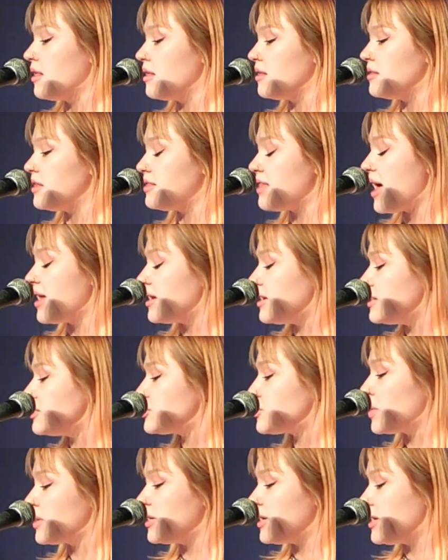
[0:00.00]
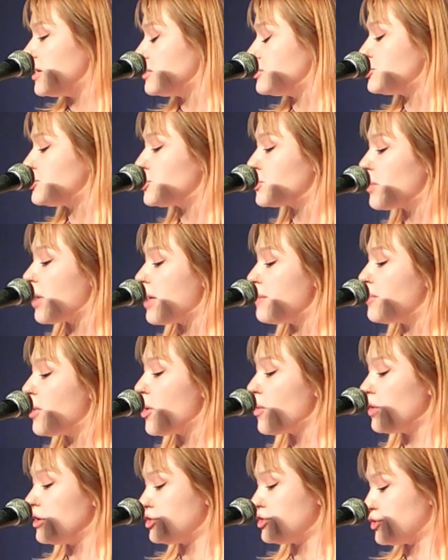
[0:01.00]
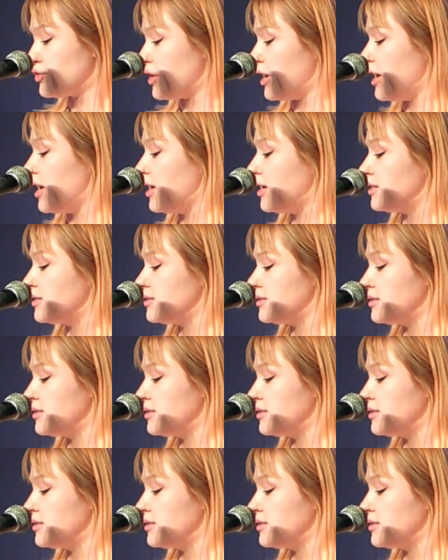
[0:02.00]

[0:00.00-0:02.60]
that that is what it is to write poetry.